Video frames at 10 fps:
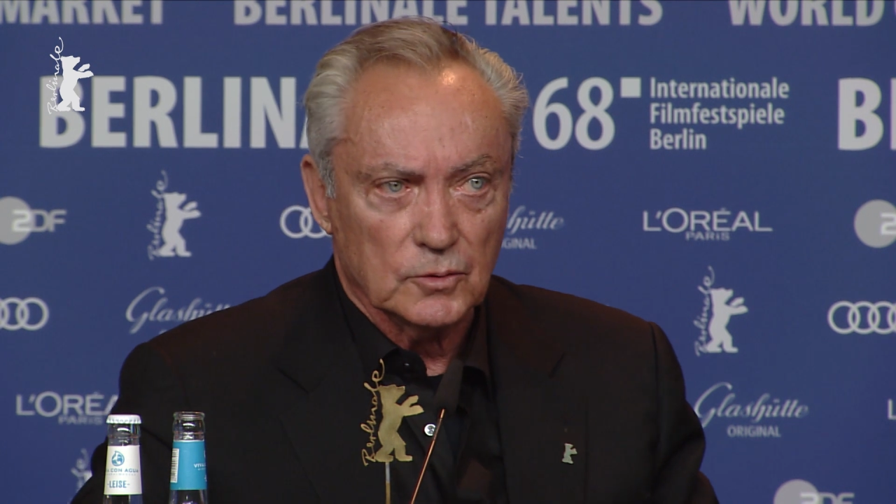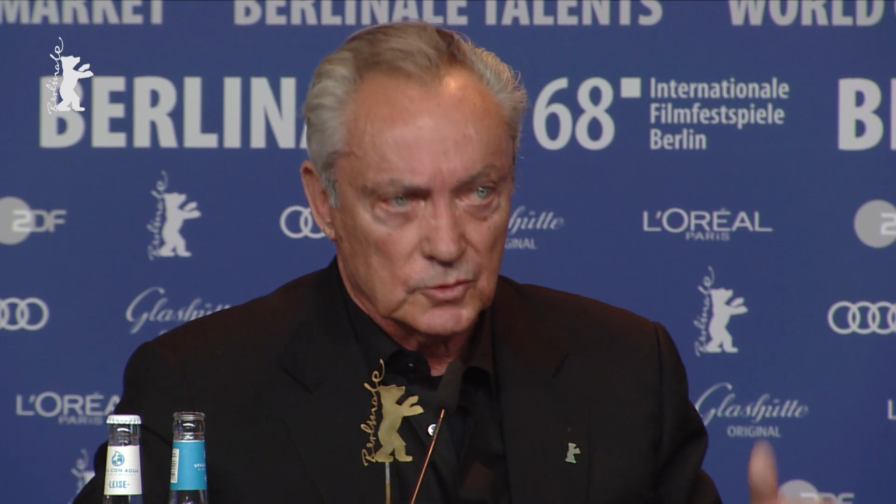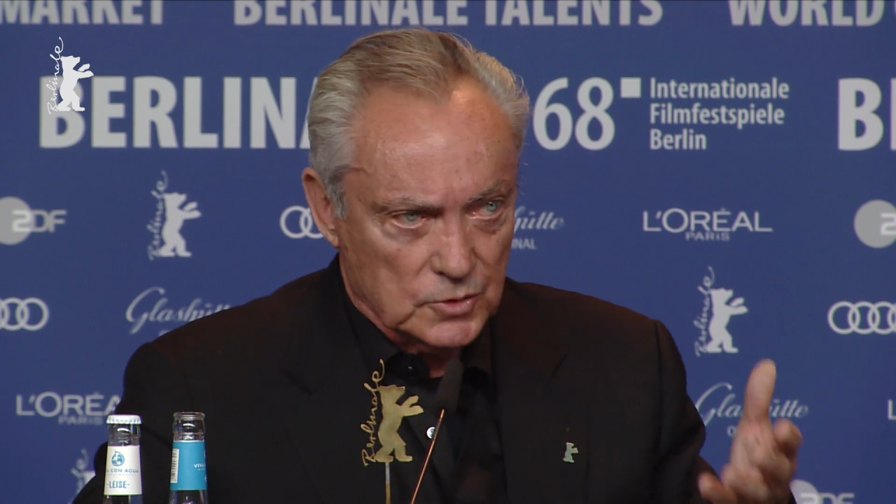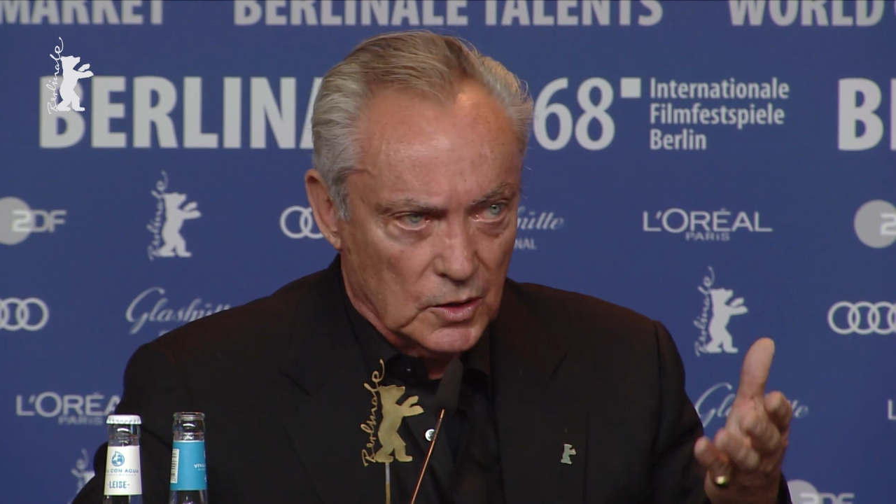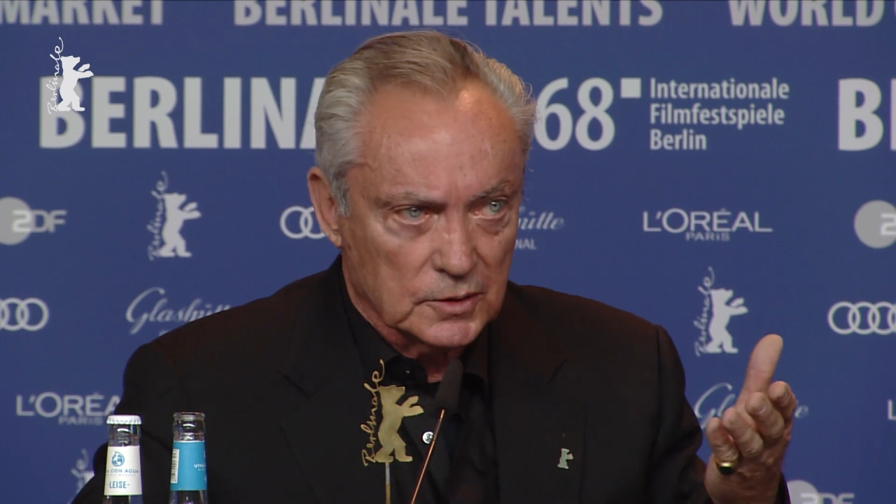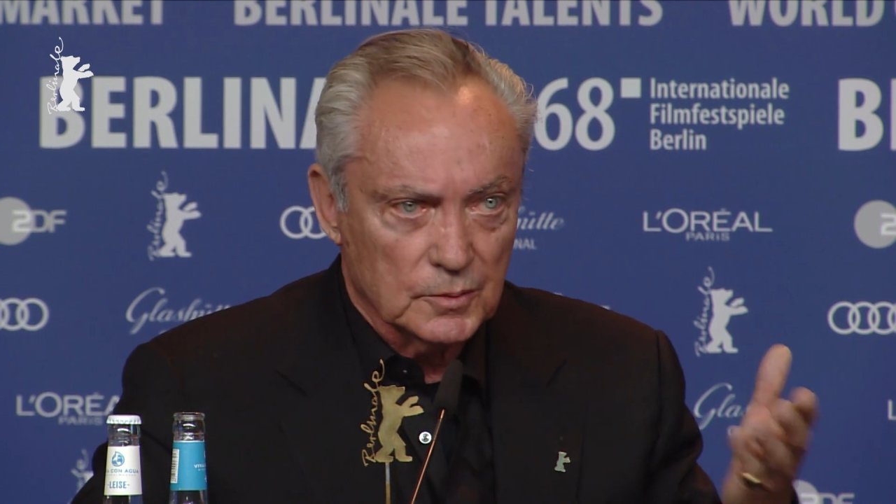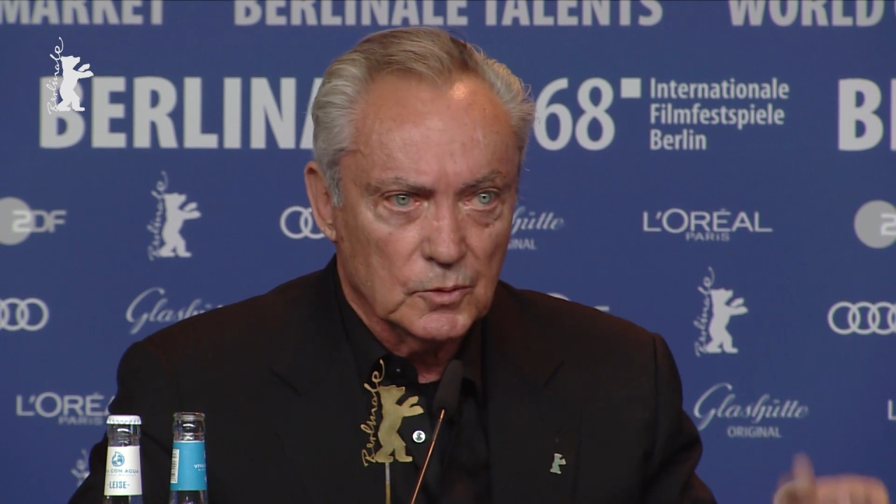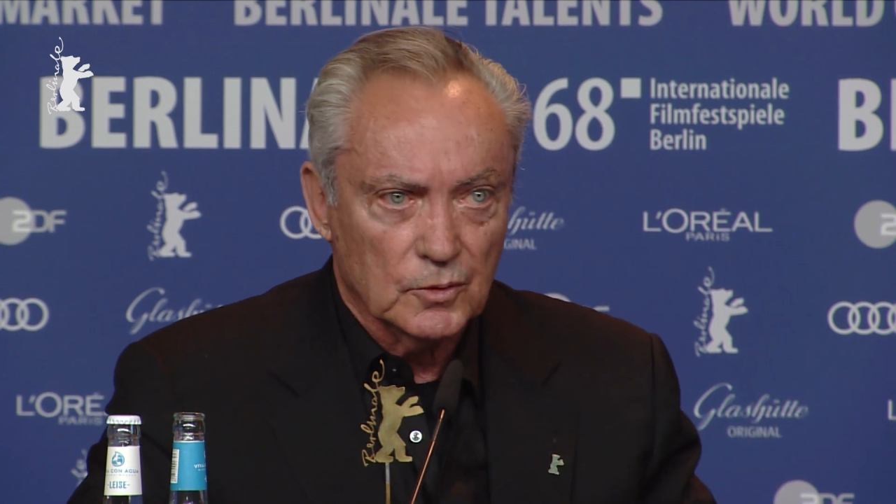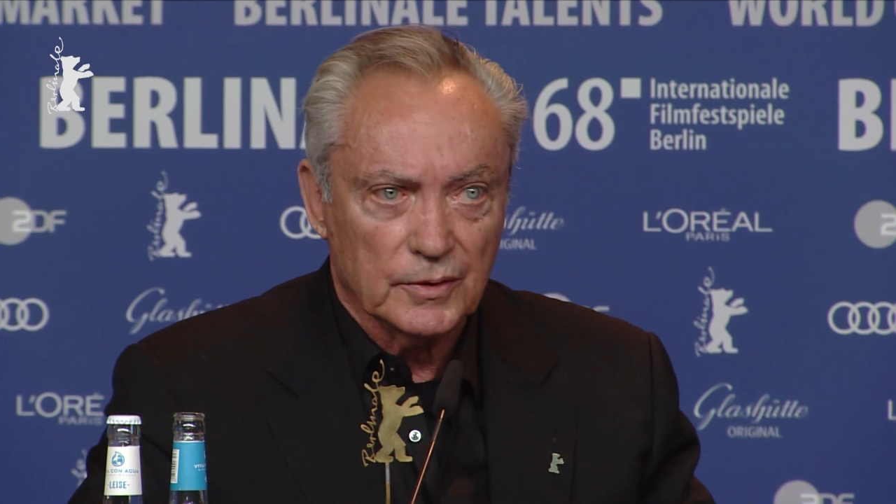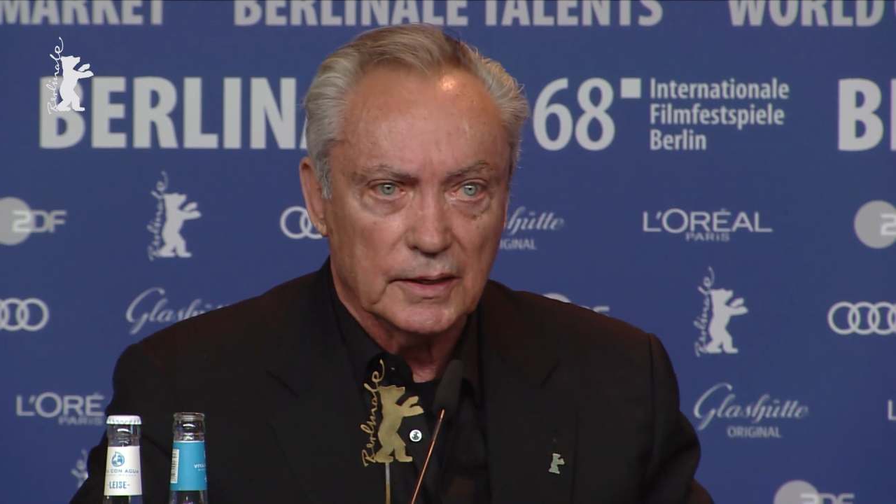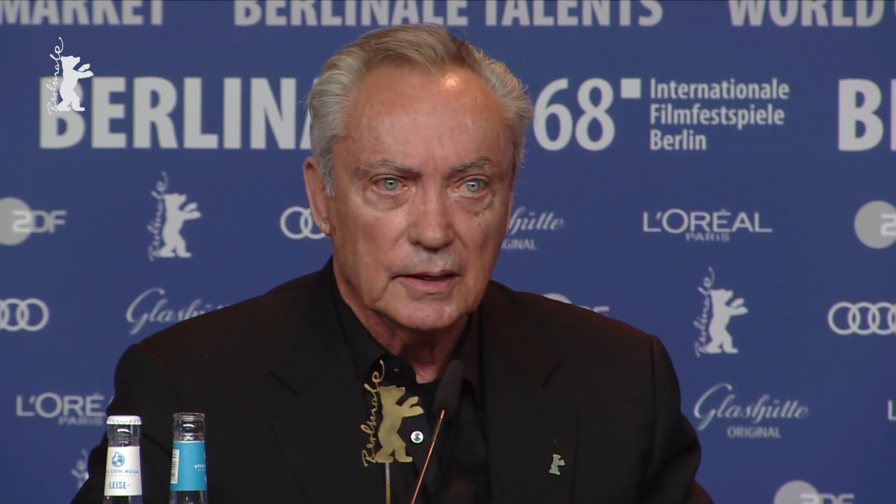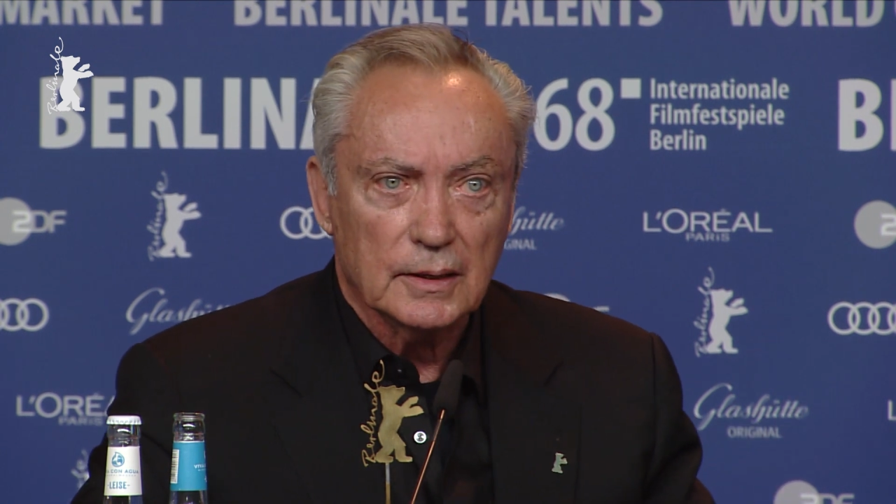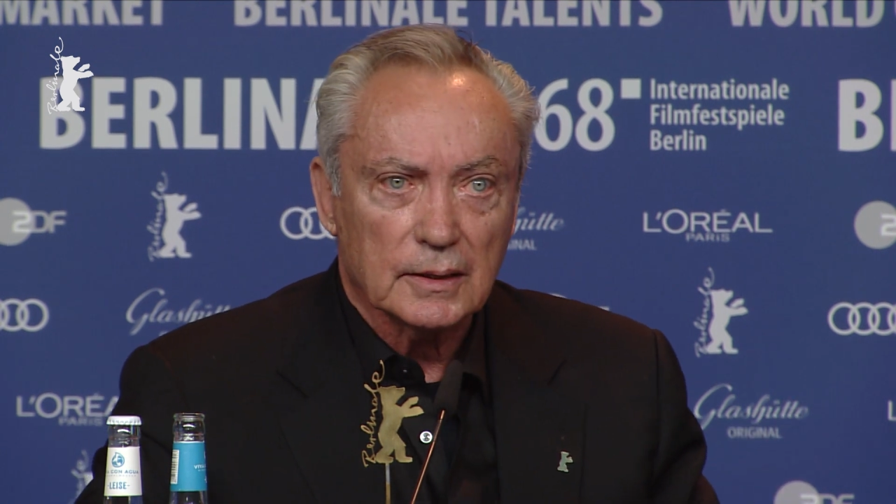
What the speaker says: you saw the movie,